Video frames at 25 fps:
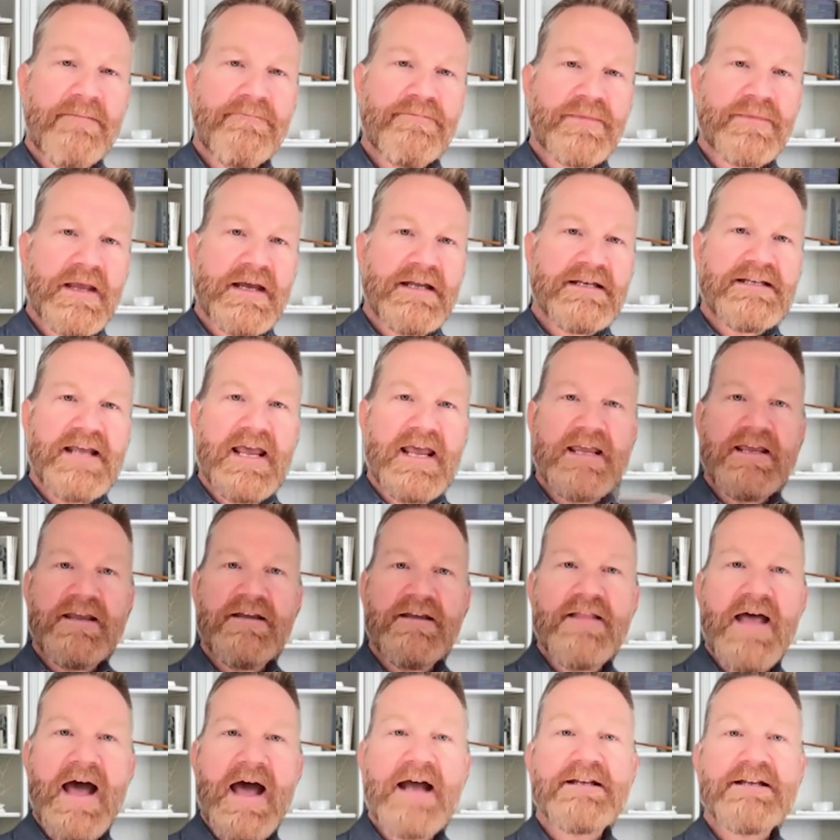taking
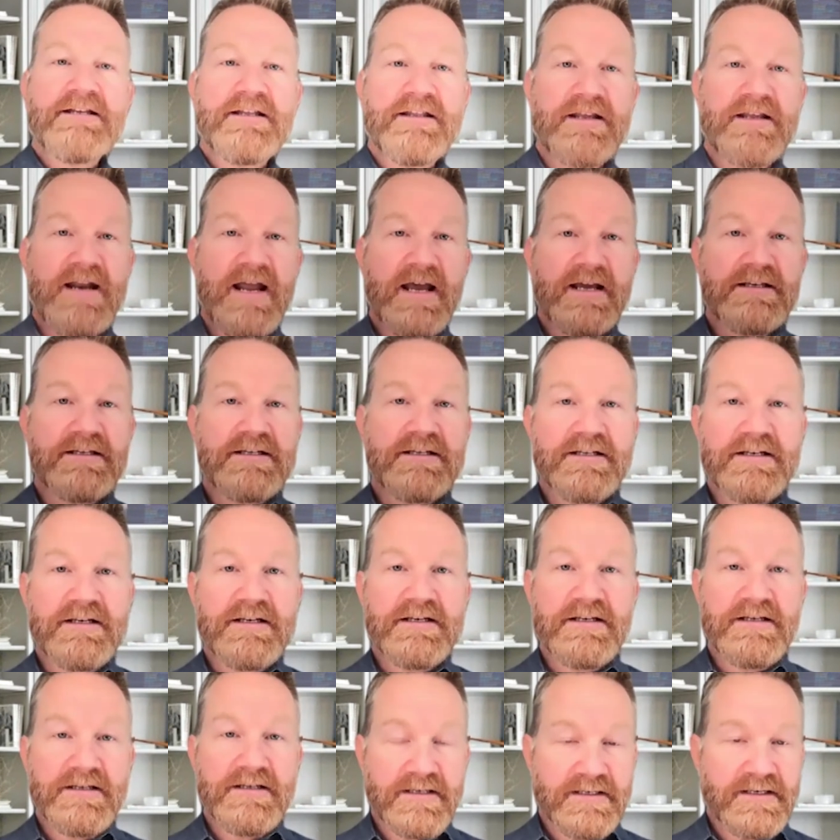that to the next
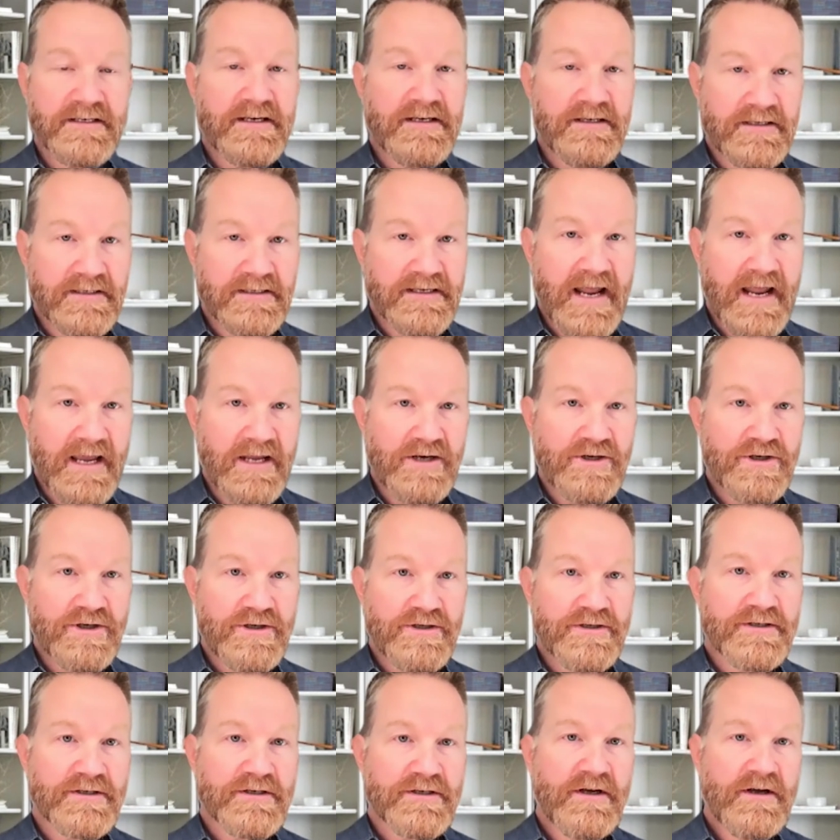
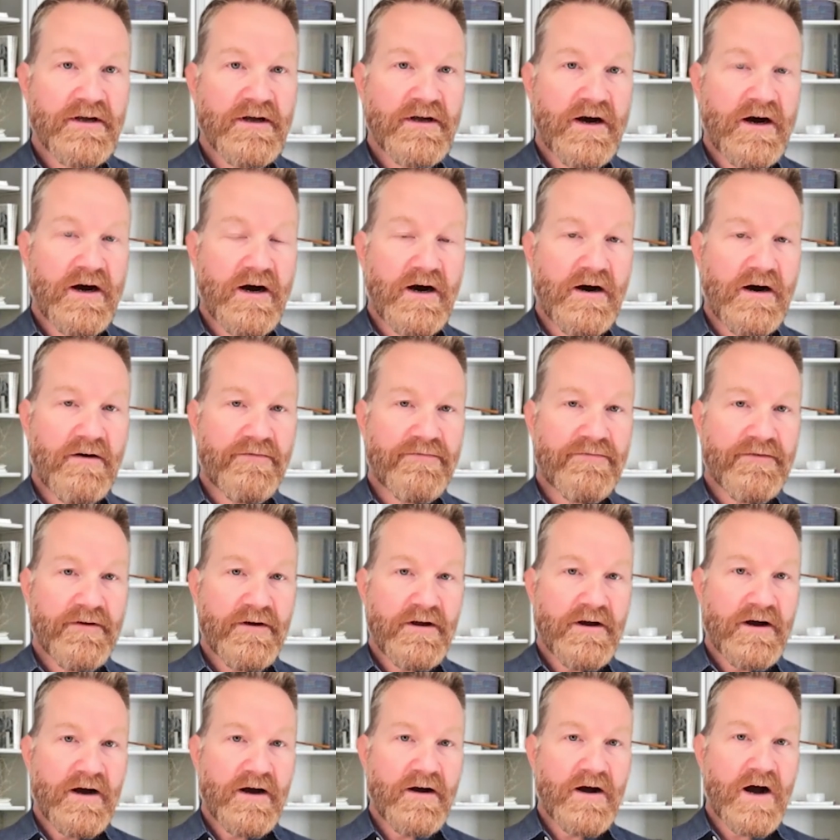stages of
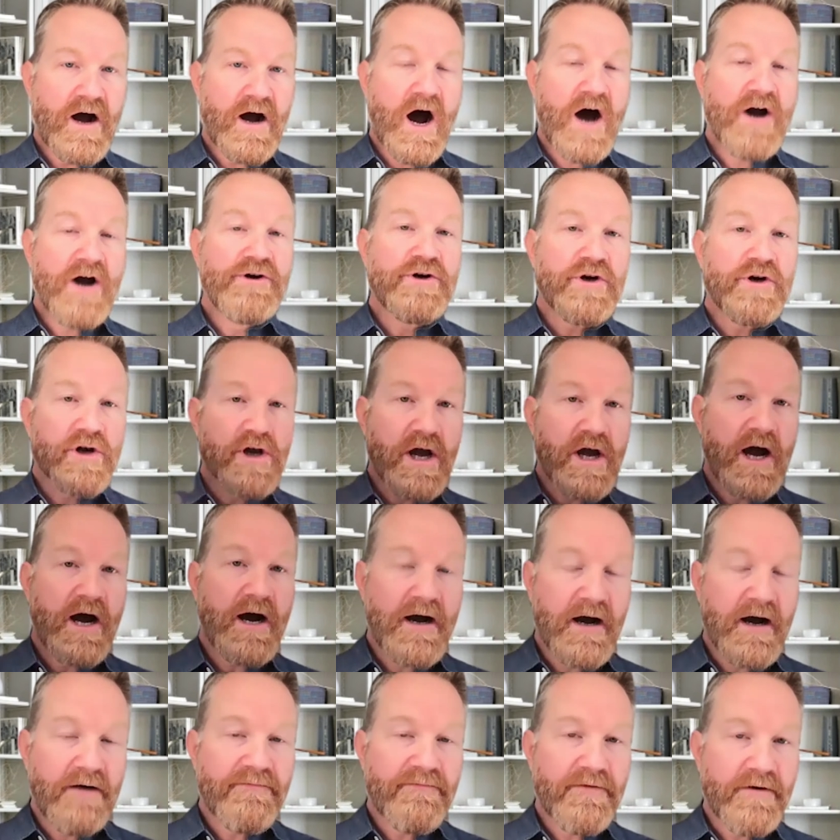
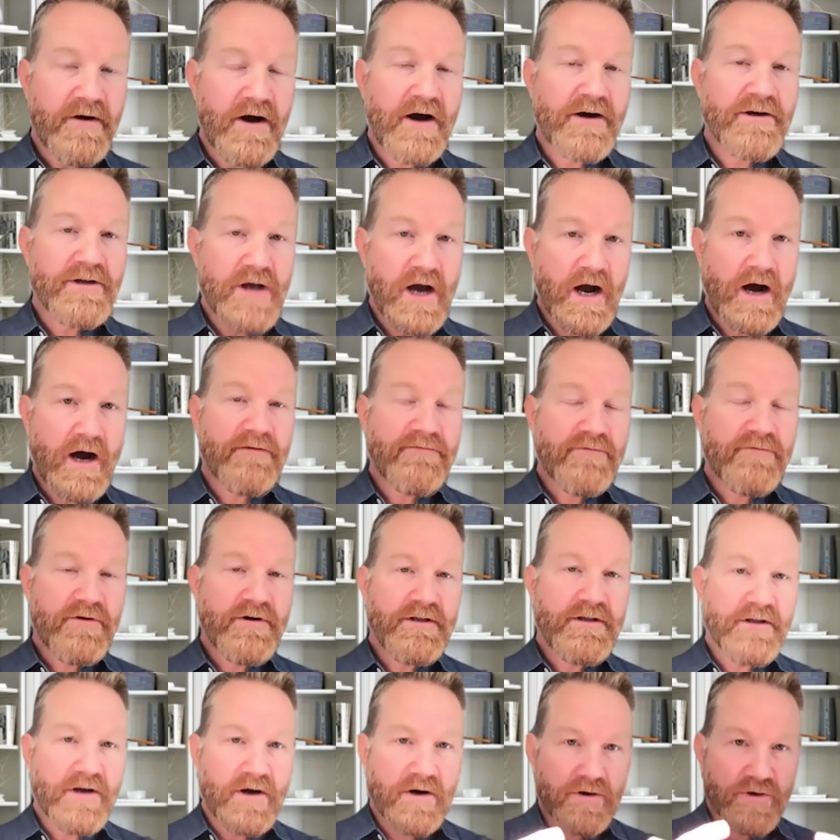uncovering
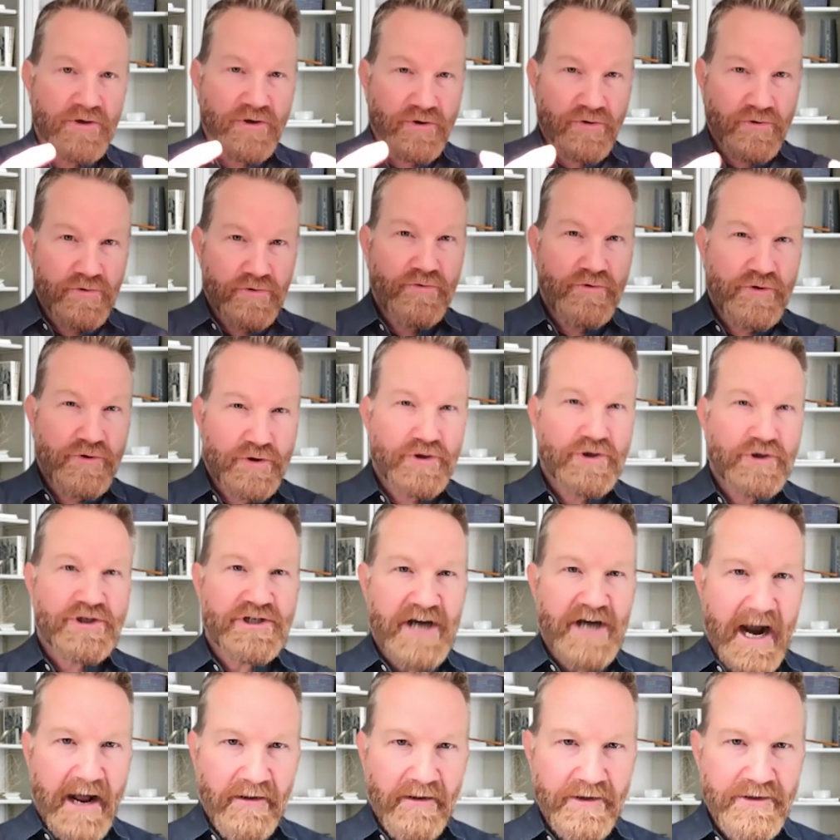their true
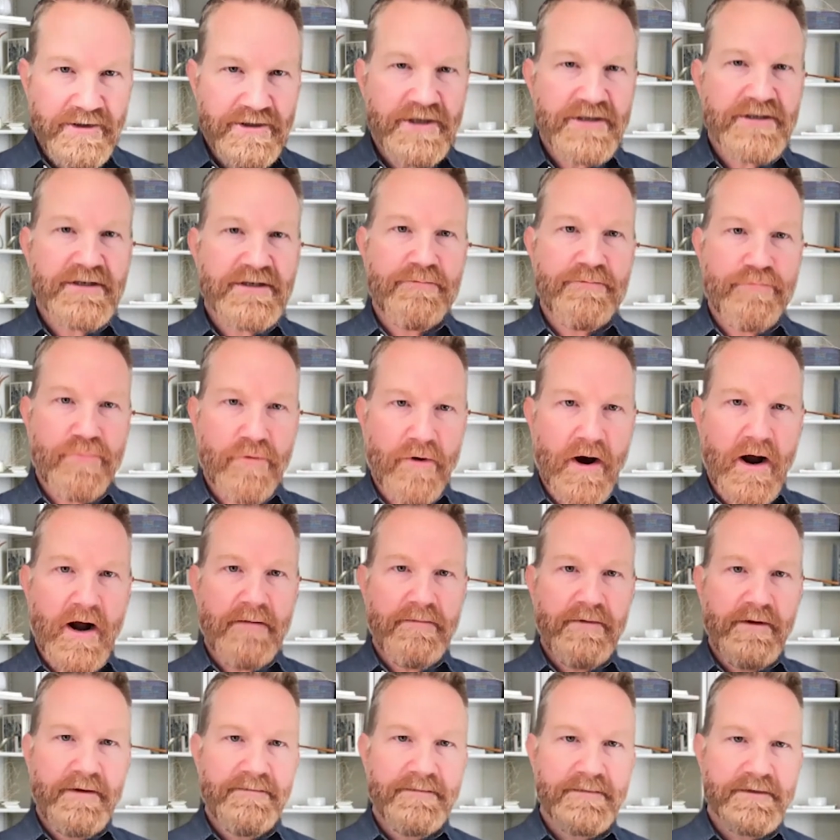challenges and
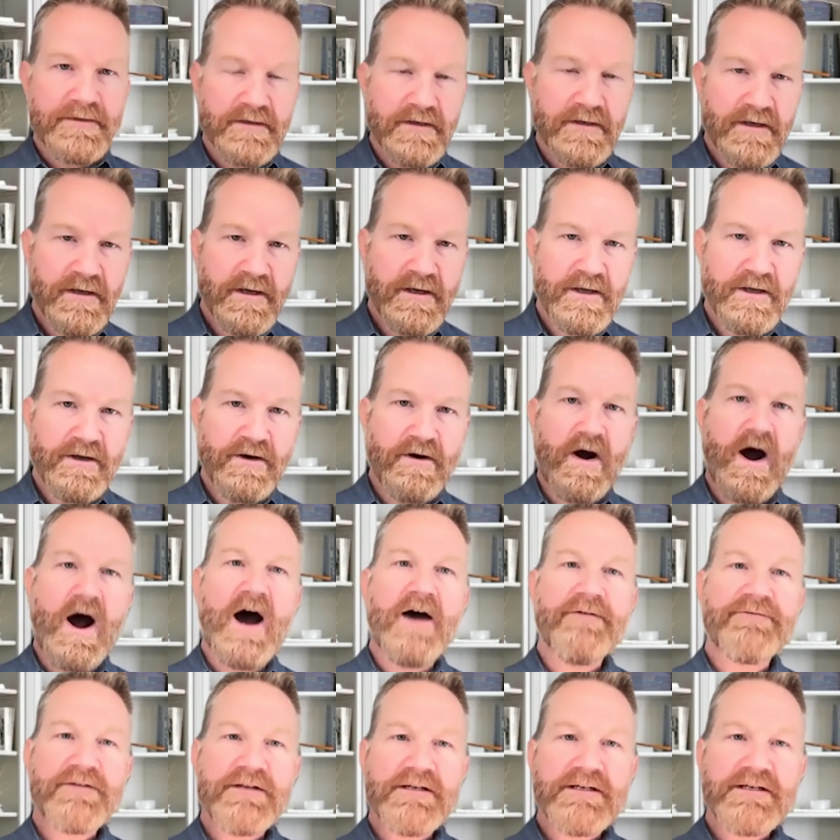problems.
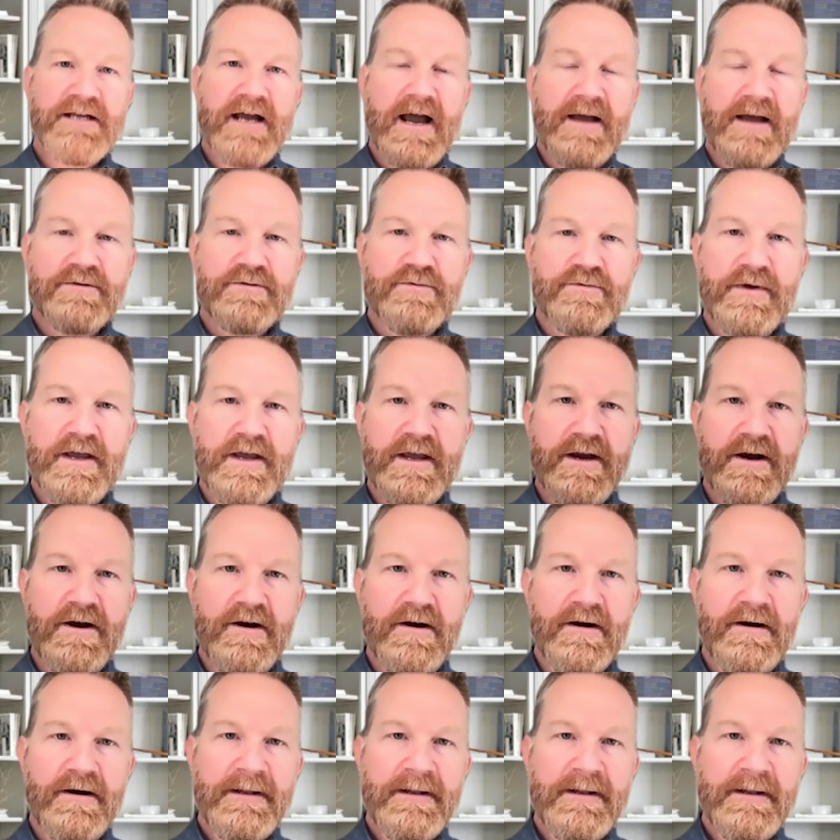Oftentimes we hear,